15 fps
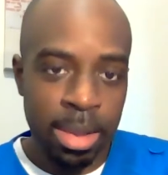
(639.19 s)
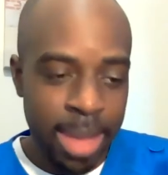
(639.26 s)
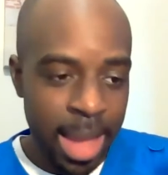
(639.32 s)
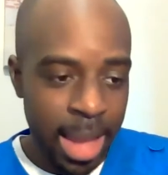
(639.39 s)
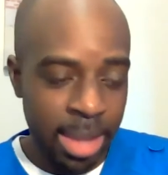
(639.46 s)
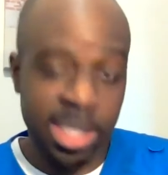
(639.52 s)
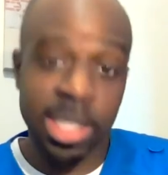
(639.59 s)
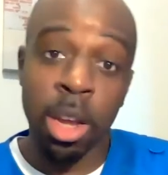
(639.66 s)

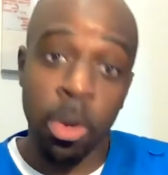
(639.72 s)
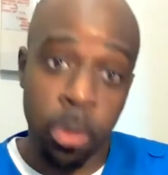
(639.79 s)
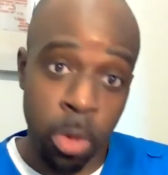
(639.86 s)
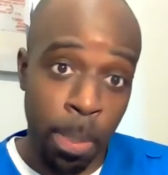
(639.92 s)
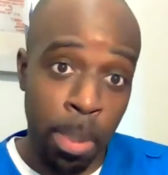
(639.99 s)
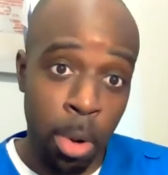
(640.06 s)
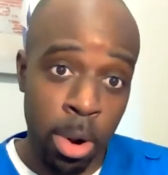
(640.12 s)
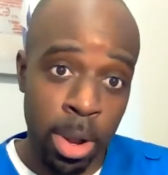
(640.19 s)
they
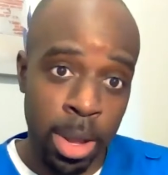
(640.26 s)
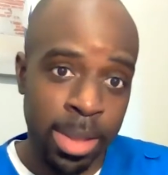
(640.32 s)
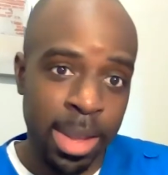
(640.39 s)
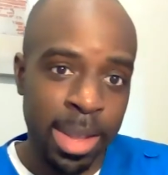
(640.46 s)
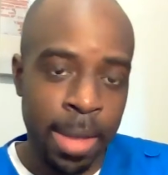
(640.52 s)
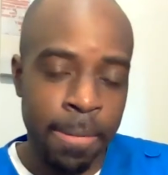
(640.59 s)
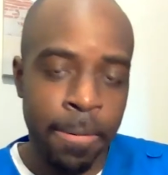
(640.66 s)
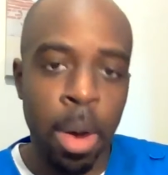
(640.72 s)
self-reported
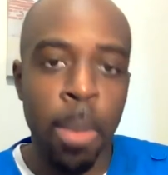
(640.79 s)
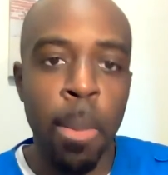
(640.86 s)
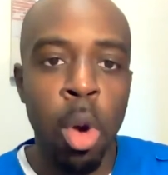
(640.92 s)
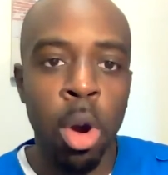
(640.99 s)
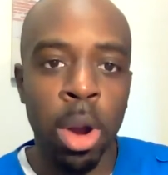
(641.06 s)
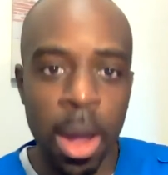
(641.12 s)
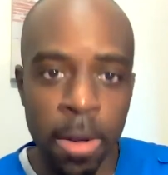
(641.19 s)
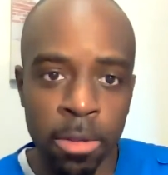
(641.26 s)
that they felt
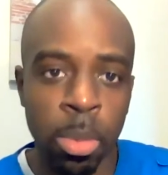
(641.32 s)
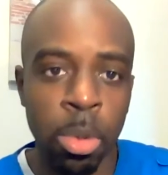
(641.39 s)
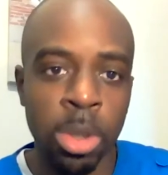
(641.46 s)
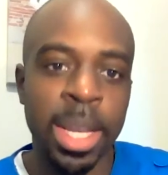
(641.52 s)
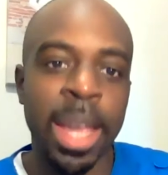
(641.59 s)
more comfortable